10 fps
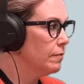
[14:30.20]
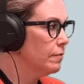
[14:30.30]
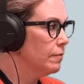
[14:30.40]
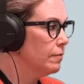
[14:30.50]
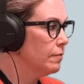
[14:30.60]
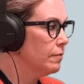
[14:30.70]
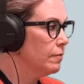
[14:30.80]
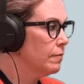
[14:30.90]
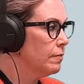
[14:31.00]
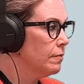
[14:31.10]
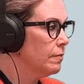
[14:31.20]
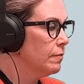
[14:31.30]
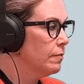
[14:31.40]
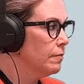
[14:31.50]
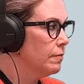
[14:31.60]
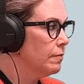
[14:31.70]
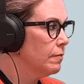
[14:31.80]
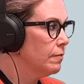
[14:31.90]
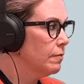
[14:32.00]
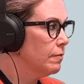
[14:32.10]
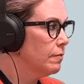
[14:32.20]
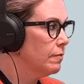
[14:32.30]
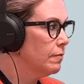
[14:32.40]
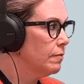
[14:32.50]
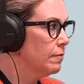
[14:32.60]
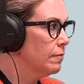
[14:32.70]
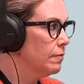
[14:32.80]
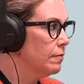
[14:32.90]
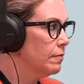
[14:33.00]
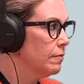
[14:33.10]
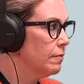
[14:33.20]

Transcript: No words are spoken by the person on screen.